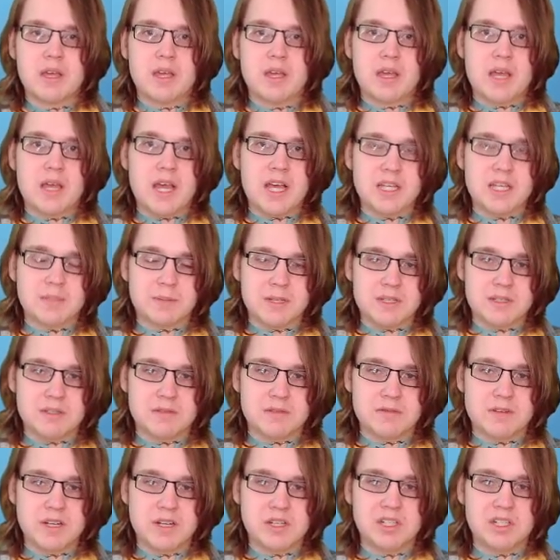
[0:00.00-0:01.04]
aspect
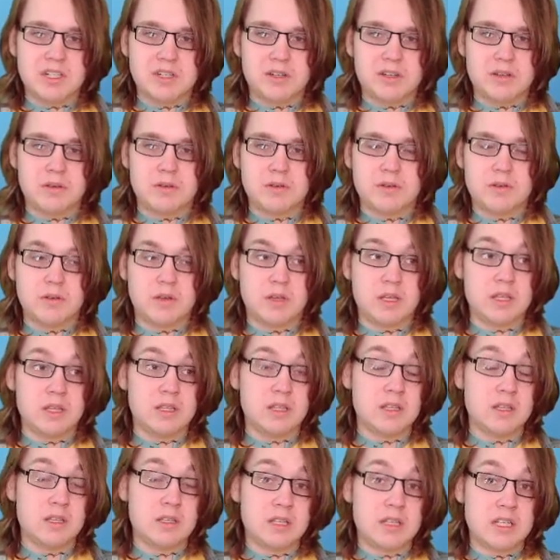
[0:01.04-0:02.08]
ratio in
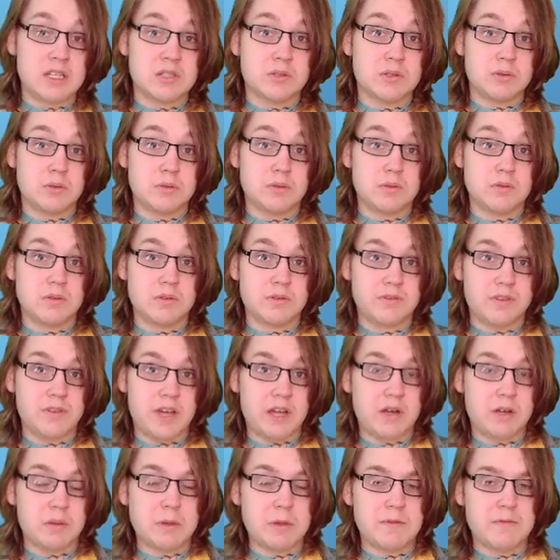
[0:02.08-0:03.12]
the initial file
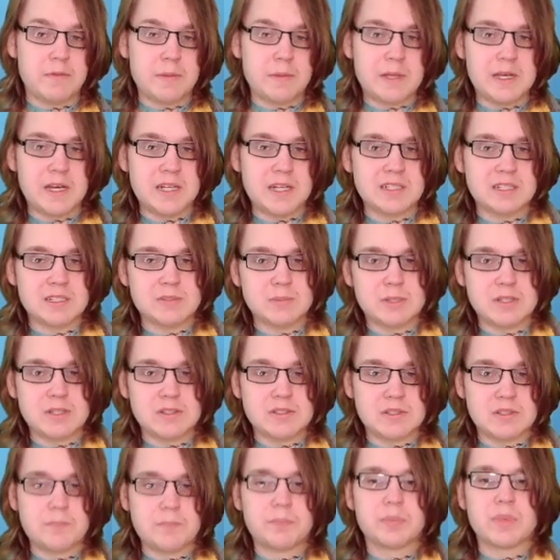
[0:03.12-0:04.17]
commit from the artist,
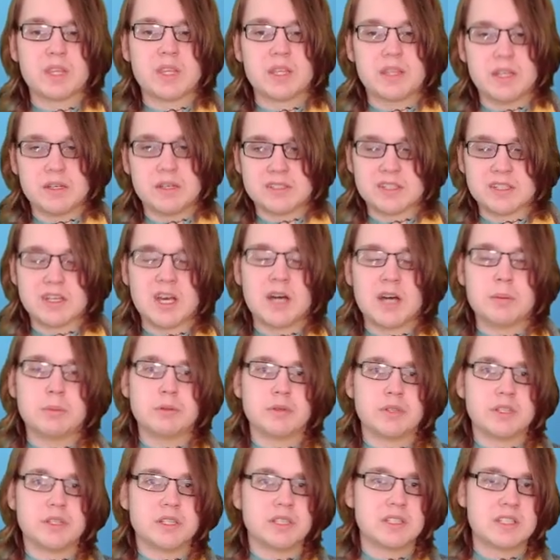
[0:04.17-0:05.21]
because there was a couple
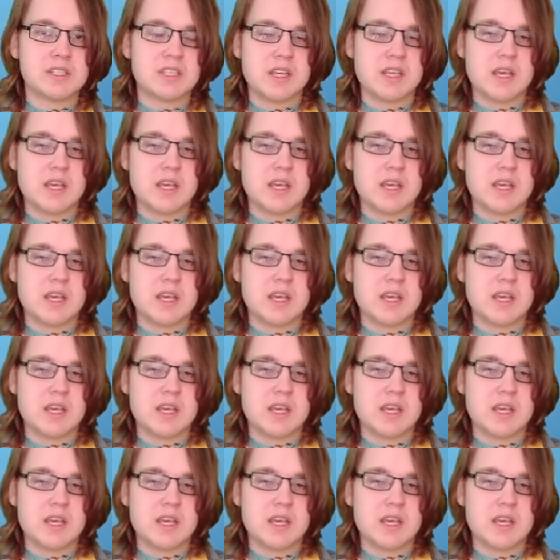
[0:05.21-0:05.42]
that